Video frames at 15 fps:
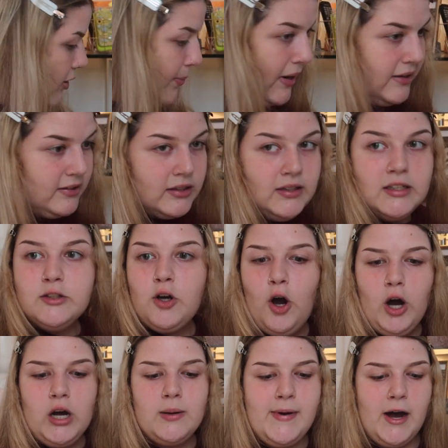to basically
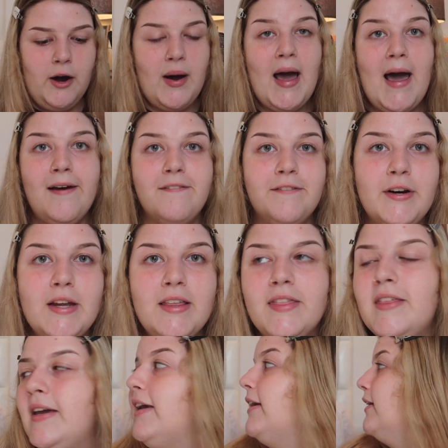talk about
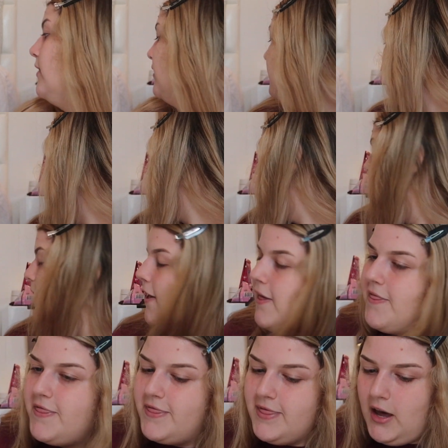everything
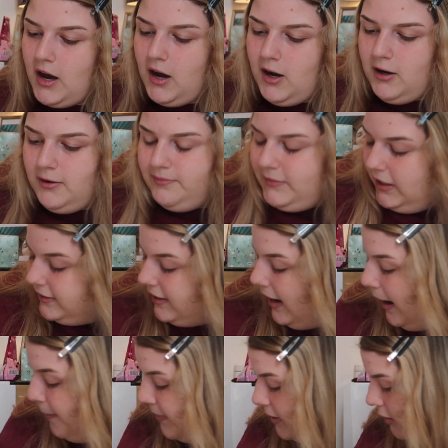that's
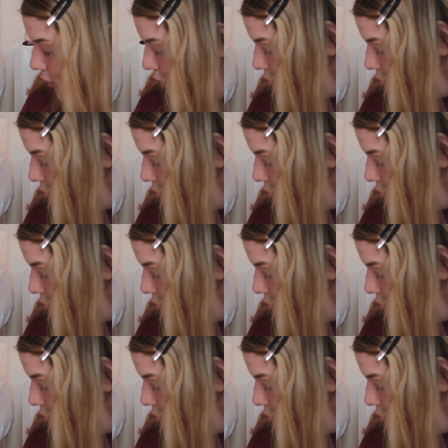happened